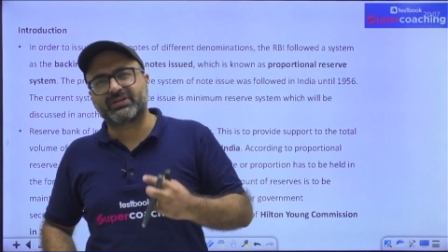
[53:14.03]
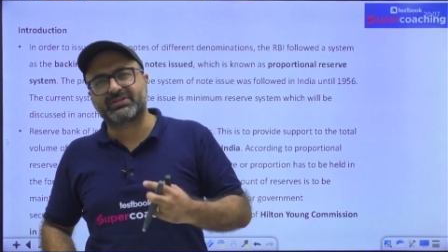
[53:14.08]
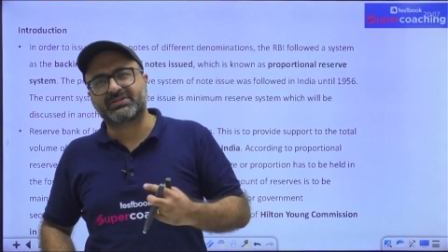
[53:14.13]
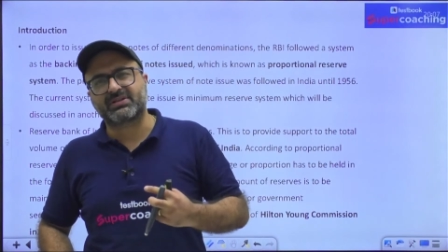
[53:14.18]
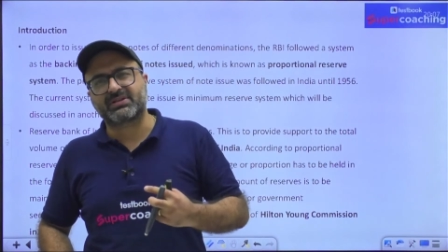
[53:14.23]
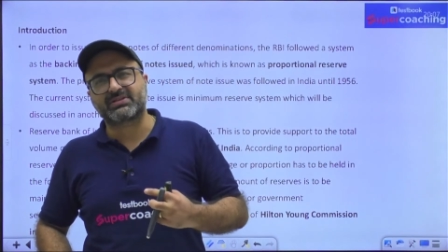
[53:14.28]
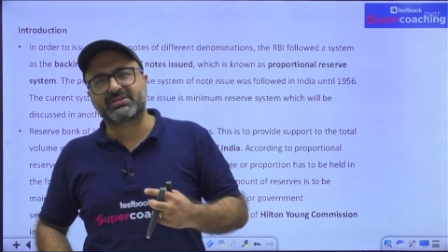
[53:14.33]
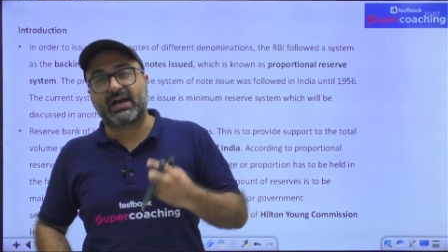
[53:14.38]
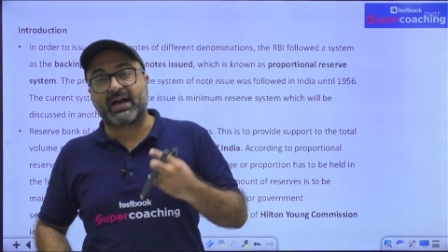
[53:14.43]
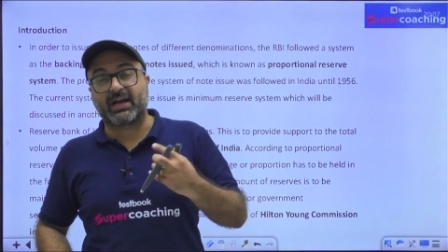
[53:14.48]

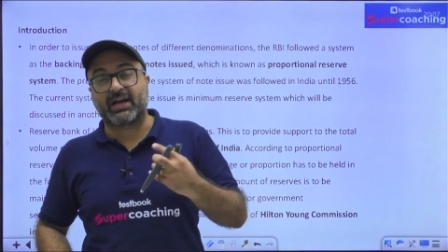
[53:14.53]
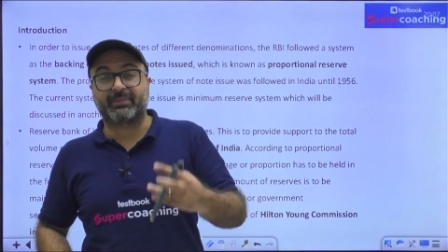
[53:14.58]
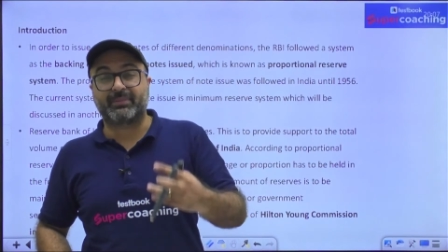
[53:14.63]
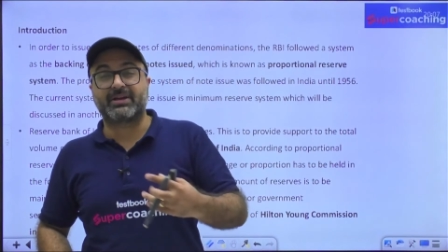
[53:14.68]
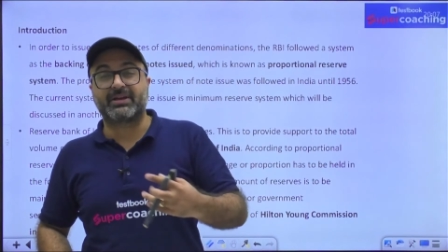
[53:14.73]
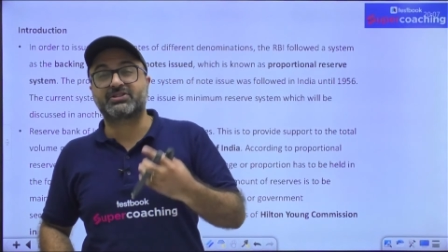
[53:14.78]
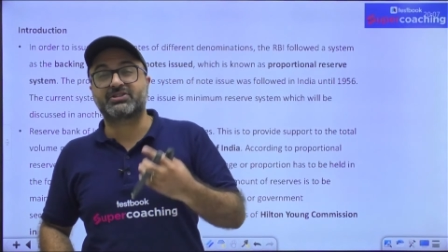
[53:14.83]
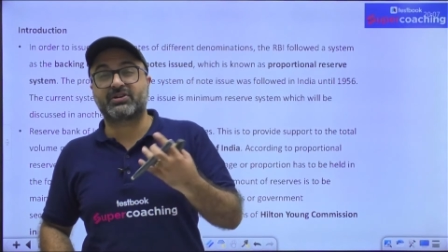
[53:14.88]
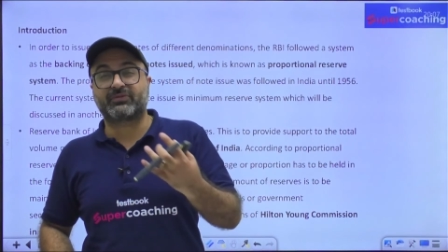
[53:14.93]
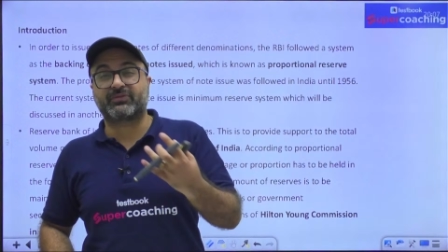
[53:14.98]
RBI
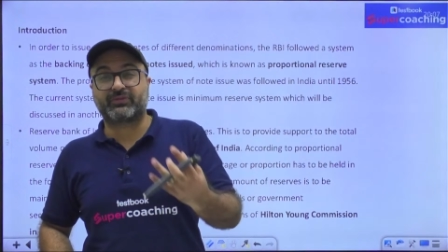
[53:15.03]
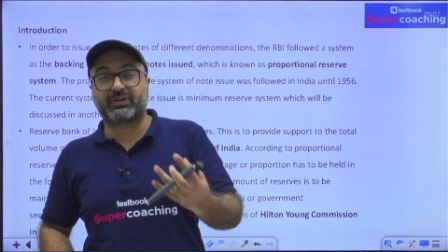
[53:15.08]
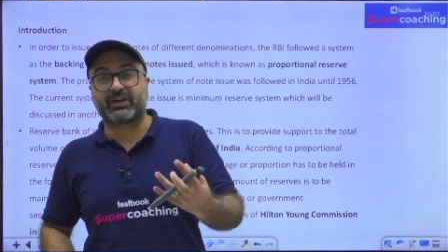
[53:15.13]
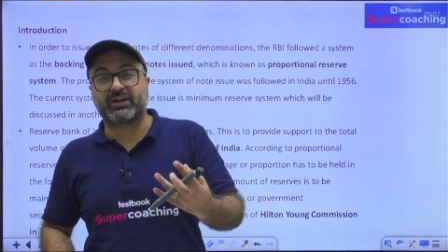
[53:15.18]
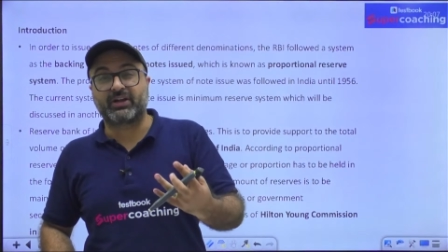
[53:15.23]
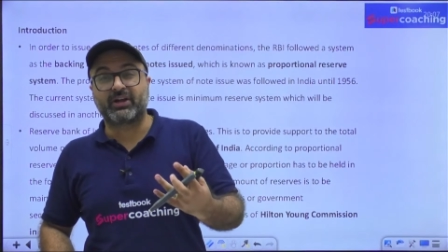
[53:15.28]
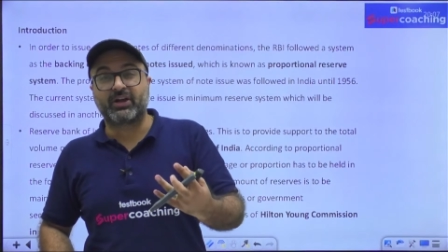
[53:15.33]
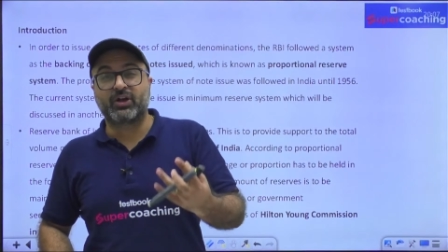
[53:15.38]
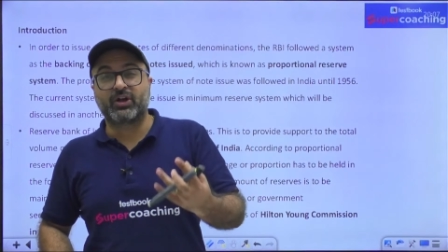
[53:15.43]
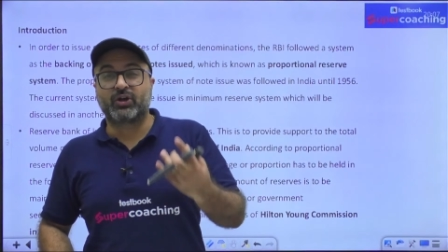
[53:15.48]
shifted
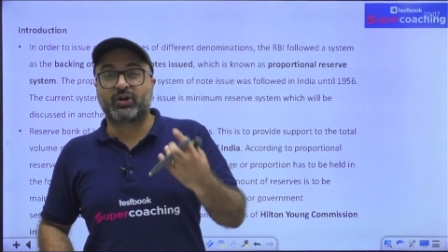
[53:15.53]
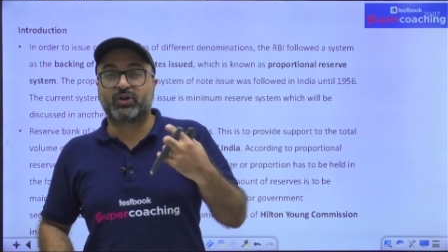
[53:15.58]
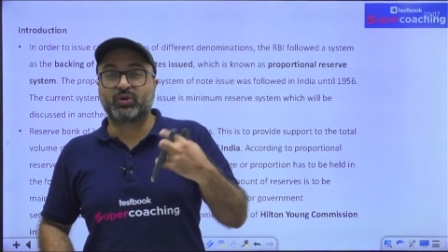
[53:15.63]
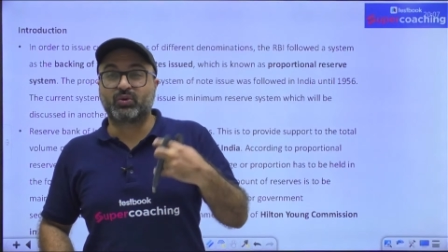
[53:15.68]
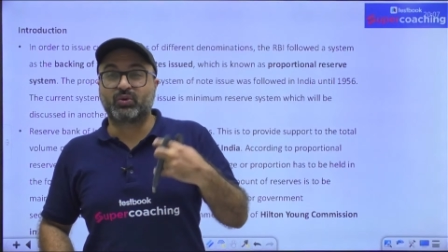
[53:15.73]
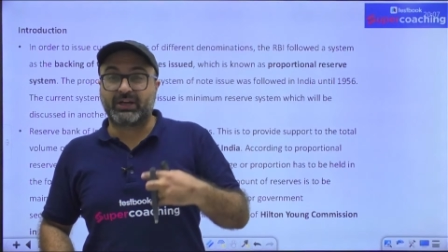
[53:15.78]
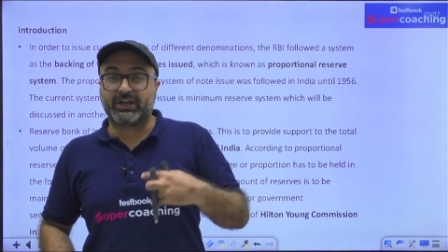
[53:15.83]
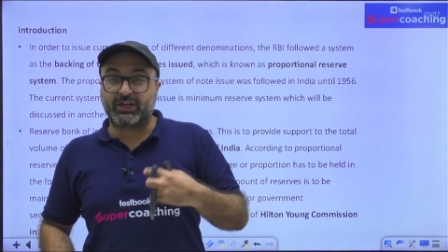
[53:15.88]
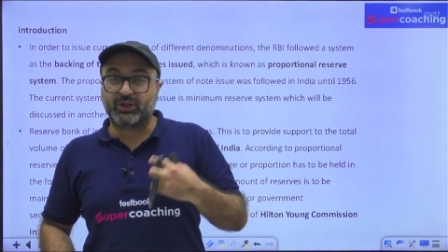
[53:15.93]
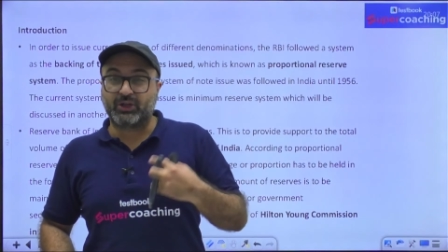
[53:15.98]
to a new
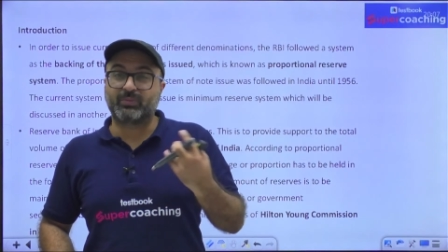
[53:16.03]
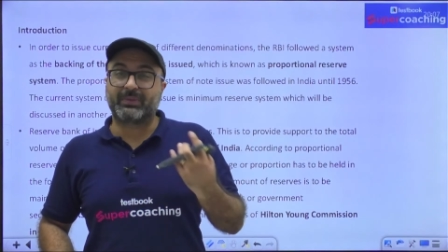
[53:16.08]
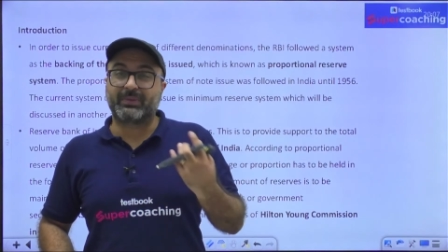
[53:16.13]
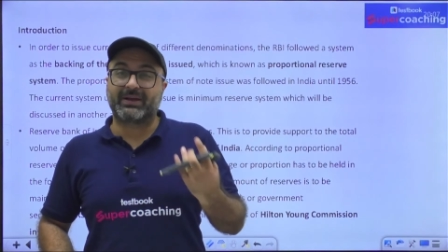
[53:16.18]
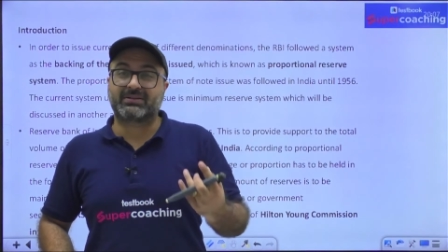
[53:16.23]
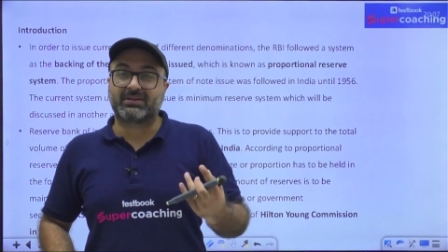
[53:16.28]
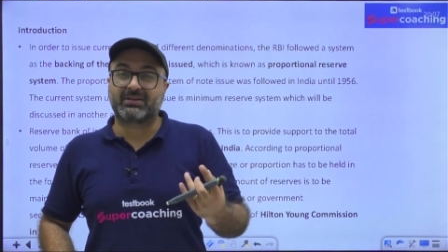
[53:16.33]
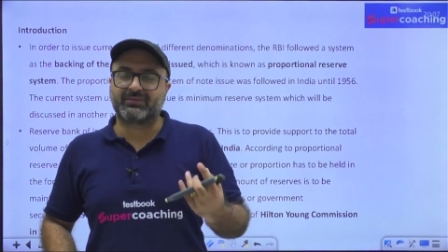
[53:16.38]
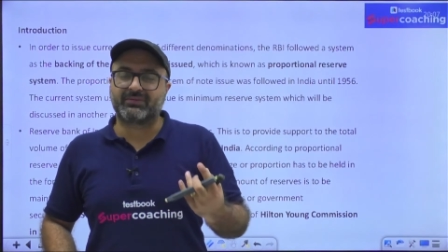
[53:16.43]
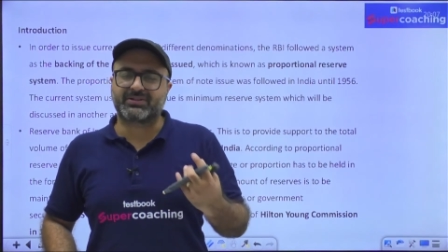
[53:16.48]
method which
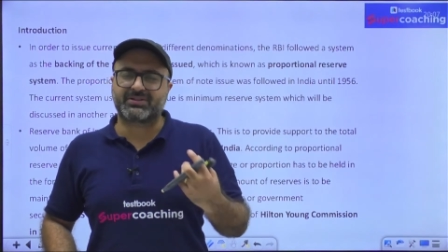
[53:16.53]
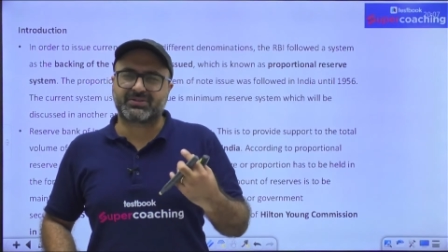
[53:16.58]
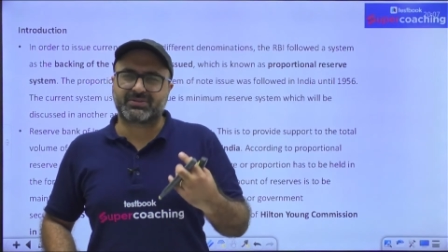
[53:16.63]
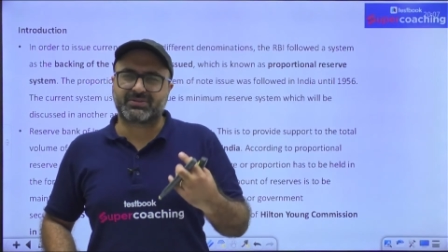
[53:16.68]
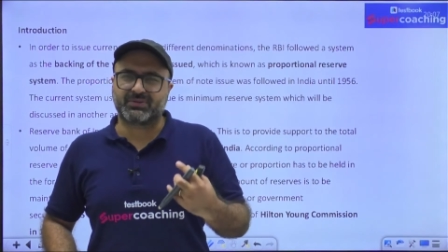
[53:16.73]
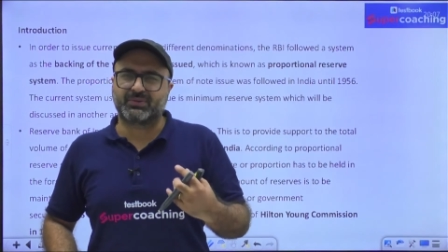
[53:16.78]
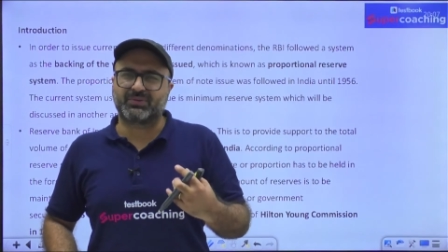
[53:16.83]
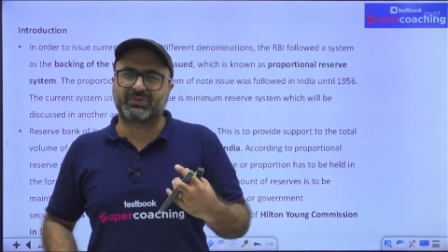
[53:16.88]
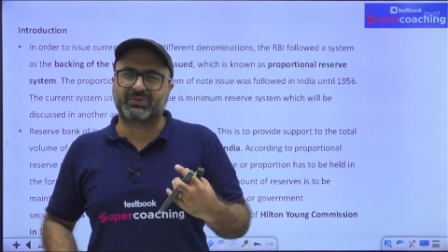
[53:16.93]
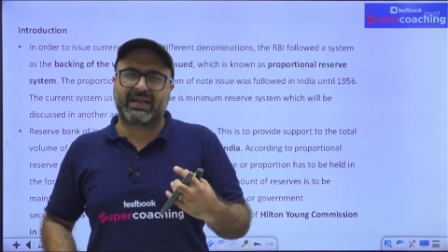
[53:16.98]
is known
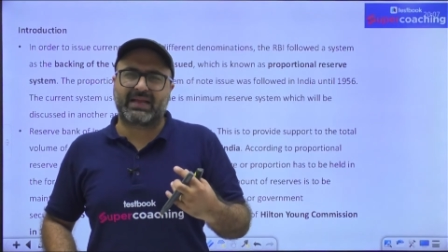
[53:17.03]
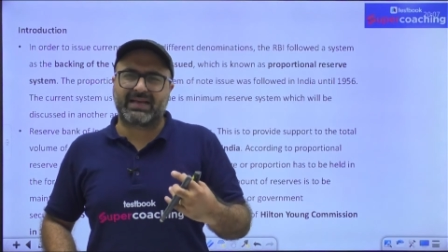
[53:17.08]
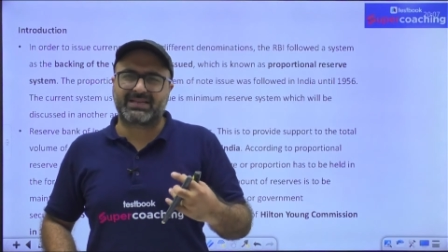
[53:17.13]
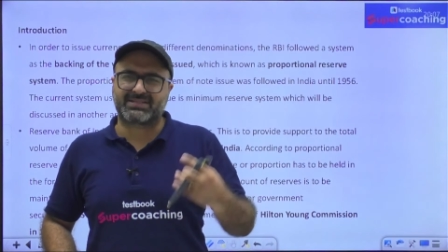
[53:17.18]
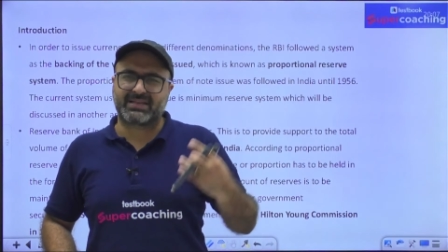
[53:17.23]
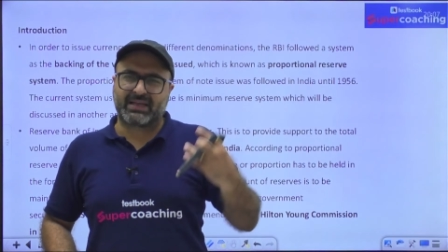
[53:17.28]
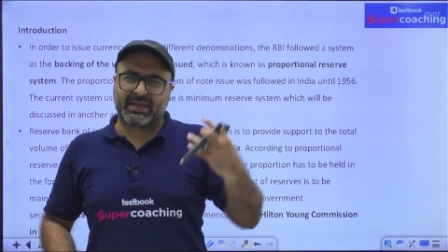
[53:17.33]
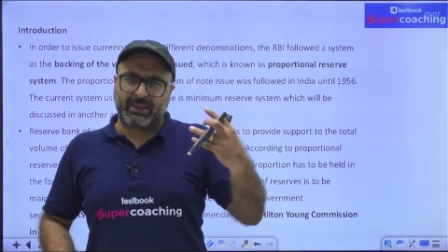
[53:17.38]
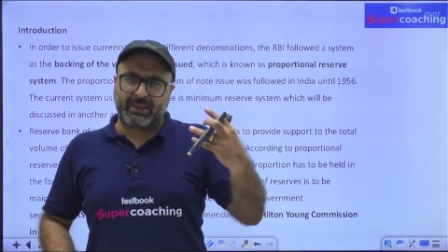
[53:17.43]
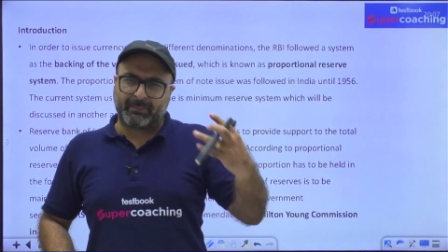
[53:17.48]
as
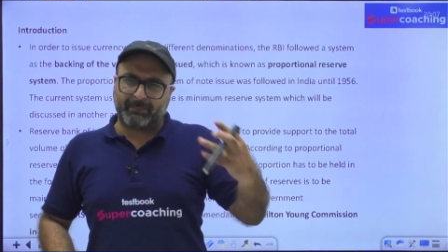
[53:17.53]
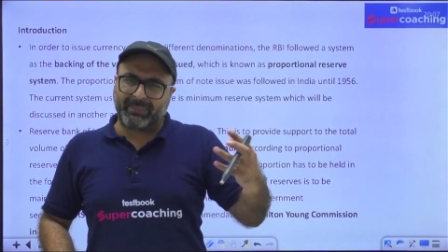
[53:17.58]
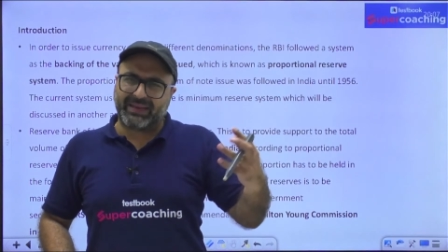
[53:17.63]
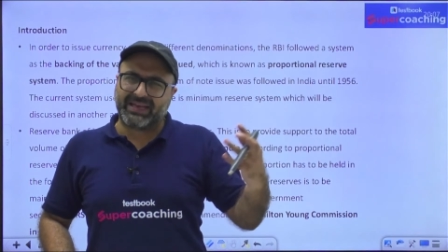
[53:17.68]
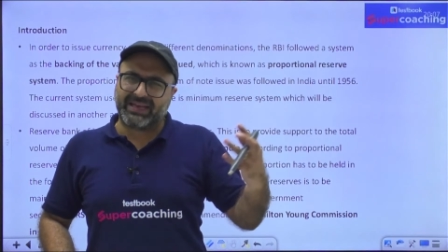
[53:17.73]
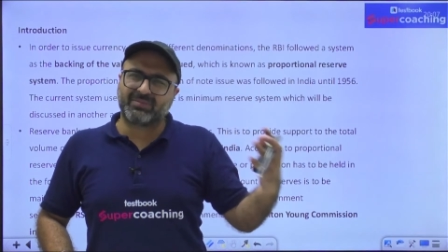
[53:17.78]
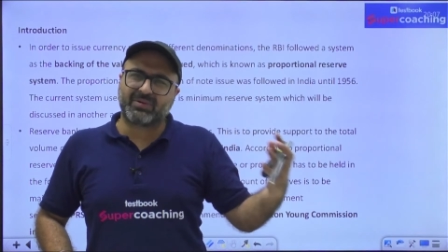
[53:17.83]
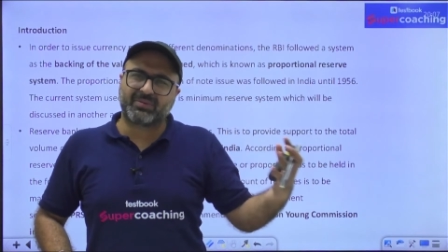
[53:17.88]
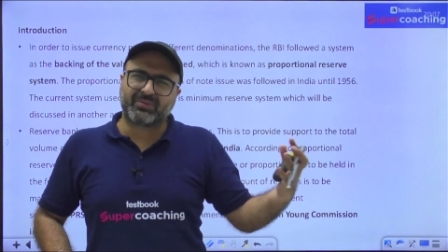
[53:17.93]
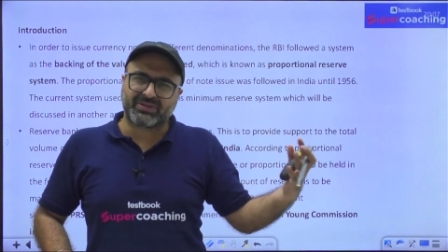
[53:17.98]
minimum
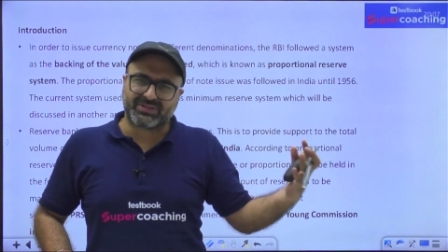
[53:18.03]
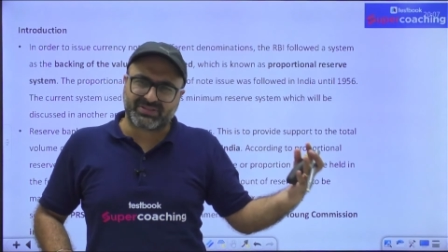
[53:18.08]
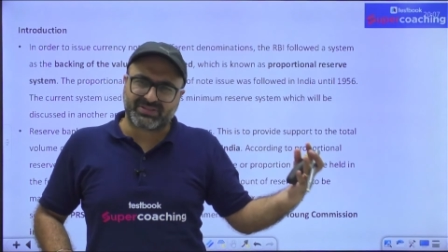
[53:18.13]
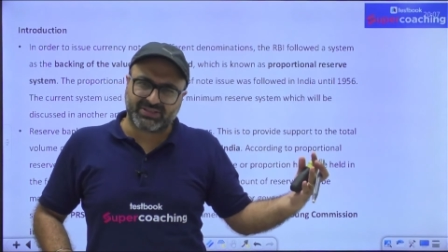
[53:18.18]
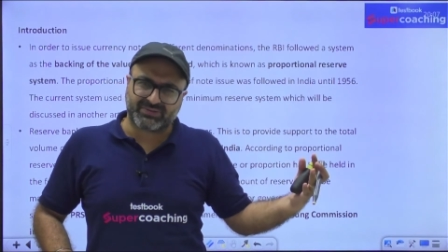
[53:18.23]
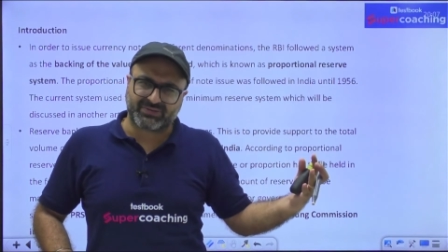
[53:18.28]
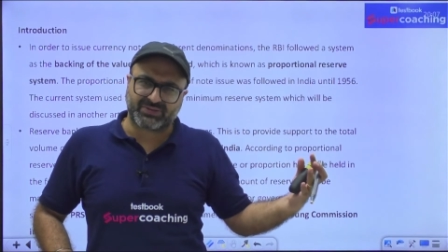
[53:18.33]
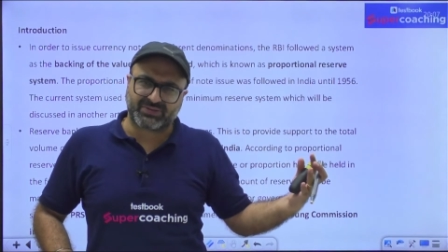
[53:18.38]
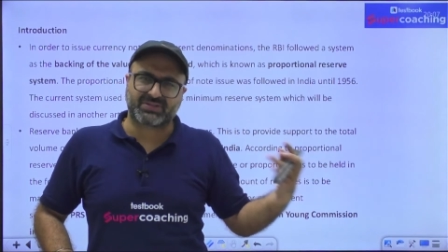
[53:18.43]
reserve system,